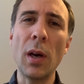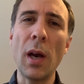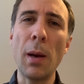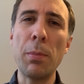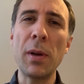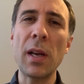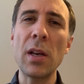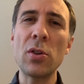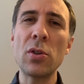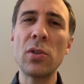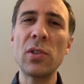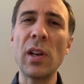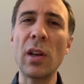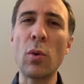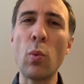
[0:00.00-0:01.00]

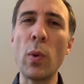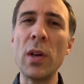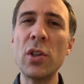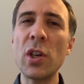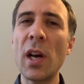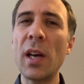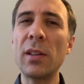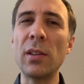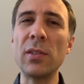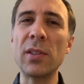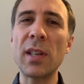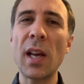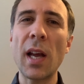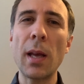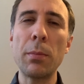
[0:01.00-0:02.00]
applications like WeChat and
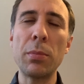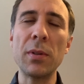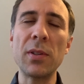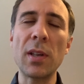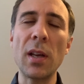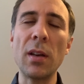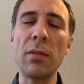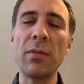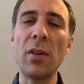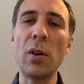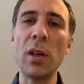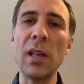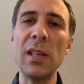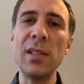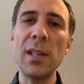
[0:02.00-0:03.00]
Skype. It's getting
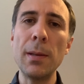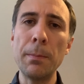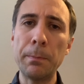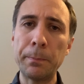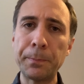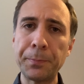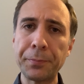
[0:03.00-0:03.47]
very easy.